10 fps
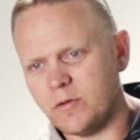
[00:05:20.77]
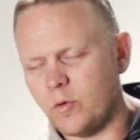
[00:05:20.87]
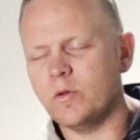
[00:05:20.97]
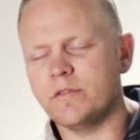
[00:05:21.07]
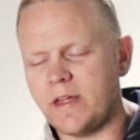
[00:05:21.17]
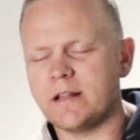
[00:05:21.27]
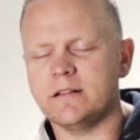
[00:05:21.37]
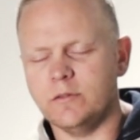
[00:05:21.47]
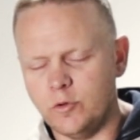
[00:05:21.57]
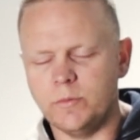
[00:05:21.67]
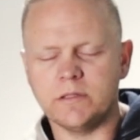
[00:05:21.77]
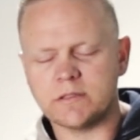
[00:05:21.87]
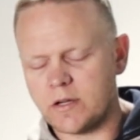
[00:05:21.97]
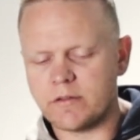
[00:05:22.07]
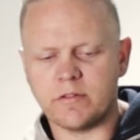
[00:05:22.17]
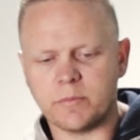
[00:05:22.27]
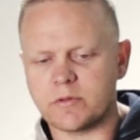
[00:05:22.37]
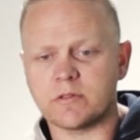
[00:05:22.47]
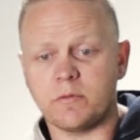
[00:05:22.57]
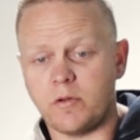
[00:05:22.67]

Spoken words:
all of that lumen side of it, because